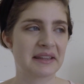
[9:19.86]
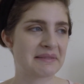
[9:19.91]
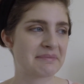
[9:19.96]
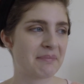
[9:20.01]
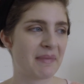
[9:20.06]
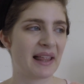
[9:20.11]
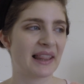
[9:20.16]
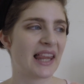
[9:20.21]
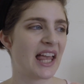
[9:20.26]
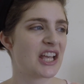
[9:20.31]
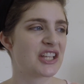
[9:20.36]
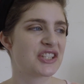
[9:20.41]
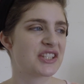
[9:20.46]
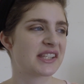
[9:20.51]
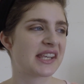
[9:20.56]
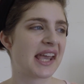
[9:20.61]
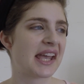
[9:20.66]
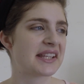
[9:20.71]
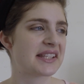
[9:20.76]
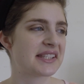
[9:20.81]
My
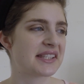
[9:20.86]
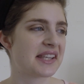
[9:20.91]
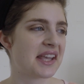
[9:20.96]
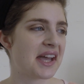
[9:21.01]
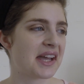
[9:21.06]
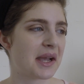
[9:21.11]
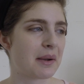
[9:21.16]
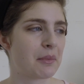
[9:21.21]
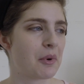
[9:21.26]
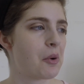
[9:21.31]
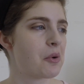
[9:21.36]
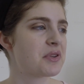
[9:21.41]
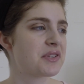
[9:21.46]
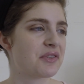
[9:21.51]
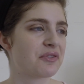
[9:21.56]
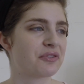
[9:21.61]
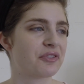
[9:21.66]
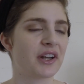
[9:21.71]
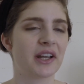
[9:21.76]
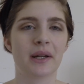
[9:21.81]
lashes get stuck. I'm always
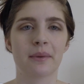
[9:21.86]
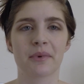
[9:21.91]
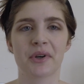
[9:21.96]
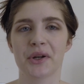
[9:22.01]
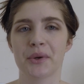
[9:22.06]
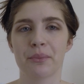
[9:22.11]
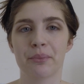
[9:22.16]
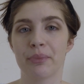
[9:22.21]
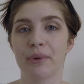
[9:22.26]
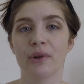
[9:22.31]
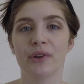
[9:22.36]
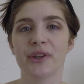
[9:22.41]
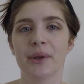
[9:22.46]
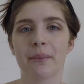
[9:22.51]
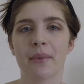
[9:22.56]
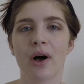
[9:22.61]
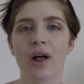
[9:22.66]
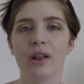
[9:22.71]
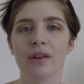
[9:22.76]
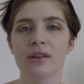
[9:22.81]
afraid I'm gonna pull
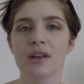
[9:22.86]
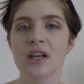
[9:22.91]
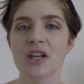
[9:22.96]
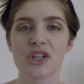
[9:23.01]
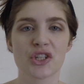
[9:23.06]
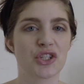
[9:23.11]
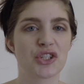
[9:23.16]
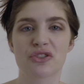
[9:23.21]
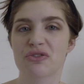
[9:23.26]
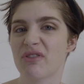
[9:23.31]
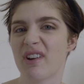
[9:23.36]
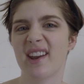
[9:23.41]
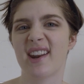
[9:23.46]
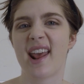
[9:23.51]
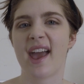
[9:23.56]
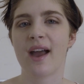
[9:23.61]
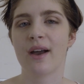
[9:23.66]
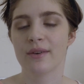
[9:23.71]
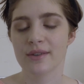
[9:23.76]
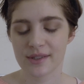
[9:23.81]
them all straight
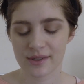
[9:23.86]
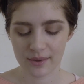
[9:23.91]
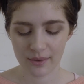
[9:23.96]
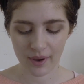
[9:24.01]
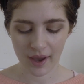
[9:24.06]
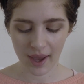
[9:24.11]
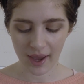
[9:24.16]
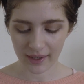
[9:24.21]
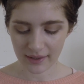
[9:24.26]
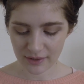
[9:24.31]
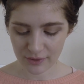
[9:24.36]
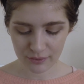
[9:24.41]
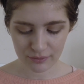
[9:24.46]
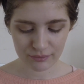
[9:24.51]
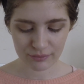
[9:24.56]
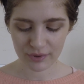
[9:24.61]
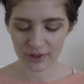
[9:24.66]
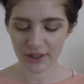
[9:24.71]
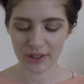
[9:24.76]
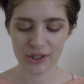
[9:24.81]
out, so I
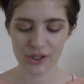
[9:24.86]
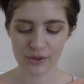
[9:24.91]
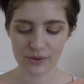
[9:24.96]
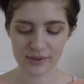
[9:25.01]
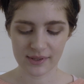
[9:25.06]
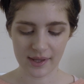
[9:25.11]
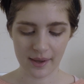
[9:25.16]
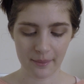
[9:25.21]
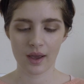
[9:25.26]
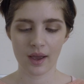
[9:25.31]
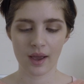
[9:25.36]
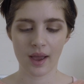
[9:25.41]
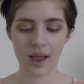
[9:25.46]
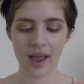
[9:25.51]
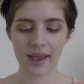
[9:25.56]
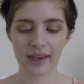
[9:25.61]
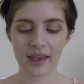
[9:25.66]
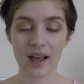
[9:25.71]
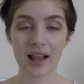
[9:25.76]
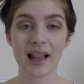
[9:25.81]
don't really use them.
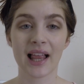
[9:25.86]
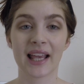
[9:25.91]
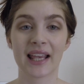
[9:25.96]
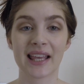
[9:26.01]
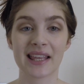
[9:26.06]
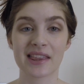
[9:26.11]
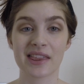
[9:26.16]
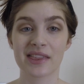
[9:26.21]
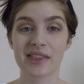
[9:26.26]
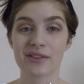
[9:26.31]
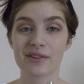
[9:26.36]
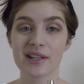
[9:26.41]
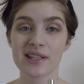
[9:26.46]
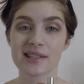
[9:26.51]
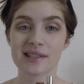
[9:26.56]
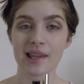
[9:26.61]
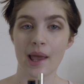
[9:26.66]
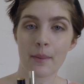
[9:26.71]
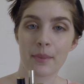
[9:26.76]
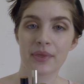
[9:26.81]
I got like a
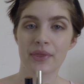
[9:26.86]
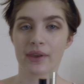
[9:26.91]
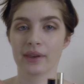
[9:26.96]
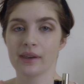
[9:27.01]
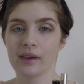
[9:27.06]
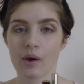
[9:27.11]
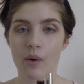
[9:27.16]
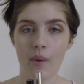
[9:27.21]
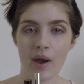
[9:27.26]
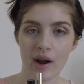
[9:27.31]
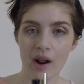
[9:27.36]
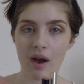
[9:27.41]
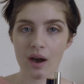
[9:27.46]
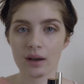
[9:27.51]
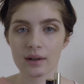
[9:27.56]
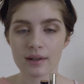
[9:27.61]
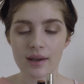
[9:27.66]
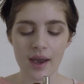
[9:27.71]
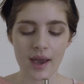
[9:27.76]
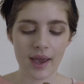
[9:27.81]
3-step thing going
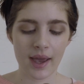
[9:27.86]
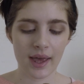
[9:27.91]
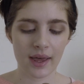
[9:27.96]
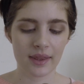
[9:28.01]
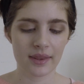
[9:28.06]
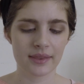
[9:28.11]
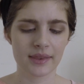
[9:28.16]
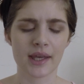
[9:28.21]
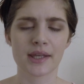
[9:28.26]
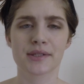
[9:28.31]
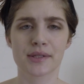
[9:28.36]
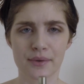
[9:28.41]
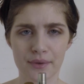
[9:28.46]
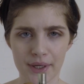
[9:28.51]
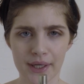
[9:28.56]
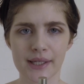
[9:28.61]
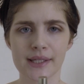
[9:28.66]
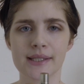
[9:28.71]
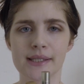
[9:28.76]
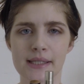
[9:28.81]
on, and that's
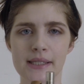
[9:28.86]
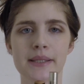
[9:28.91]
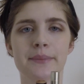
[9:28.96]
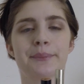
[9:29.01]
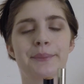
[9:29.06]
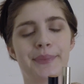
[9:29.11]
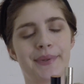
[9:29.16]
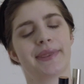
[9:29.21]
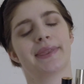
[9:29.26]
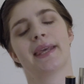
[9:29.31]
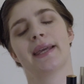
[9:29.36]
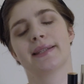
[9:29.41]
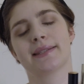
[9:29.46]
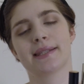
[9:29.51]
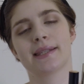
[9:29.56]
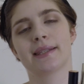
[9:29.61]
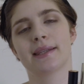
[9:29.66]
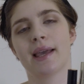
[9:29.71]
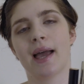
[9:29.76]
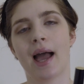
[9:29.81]
crazy, but
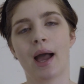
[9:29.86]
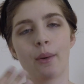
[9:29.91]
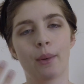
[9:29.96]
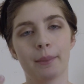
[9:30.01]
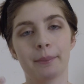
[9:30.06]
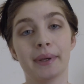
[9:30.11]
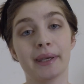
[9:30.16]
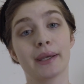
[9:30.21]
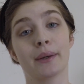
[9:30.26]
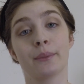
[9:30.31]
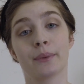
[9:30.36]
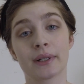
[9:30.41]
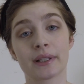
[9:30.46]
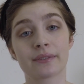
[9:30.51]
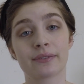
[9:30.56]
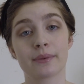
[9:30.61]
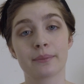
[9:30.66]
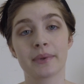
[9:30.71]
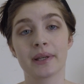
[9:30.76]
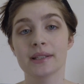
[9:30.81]
that's how I make it
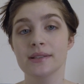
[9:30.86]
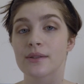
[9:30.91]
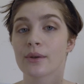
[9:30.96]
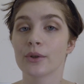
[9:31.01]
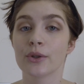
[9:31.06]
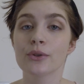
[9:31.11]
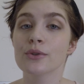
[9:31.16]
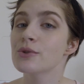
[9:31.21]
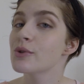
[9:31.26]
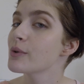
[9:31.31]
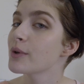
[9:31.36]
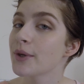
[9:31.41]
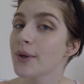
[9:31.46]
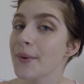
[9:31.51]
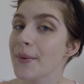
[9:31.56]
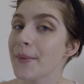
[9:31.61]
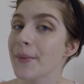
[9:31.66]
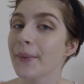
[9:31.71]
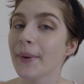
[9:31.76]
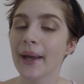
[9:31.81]
work for me. So you do
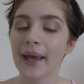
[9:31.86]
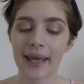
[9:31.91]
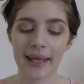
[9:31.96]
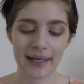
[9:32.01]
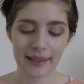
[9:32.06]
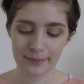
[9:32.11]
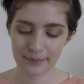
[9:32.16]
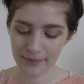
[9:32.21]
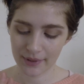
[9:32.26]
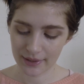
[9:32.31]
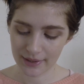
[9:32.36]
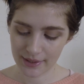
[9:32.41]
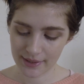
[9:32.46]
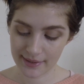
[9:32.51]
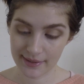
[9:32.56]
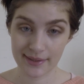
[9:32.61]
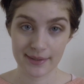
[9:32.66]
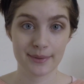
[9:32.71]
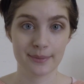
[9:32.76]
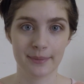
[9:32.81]
you, and I'm gonna
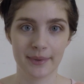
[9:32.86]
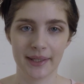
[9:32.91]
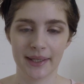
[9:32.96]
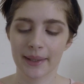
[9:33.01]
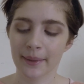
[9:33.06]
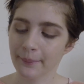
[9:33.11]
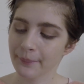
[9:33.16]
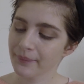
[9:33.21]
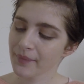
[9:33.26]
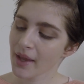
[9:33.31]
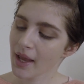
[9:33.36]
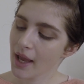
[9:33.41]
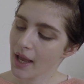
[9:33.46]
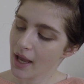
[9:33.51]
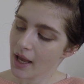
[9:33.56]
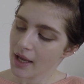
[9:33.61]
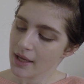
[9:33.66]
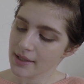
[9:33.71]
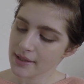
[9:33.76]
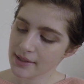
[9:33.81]
do me.
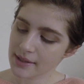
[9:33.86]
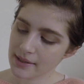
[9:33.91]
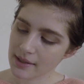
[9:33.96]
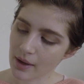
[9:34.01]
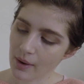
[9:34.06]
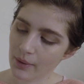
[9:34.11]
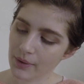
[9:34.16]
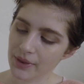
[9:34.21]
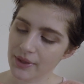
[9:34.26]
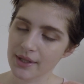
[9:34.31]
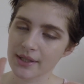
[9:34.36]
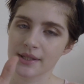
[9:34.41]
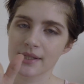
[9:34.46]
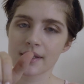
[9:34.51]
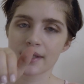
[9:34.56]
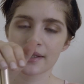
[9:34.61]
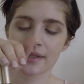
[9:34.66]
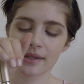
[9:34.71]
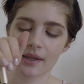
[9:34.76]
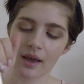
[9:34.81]
So this
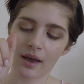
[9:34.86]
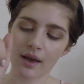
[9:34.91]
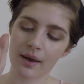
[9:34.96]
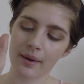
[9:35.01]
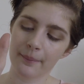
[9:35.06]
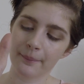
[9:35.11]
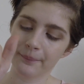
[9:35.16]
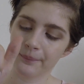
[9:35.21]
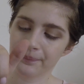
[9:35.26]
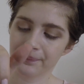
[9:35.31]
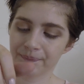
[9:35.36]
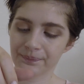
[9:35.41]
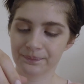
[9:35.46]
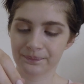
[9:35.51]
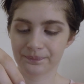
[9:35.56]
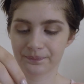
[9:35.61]
is the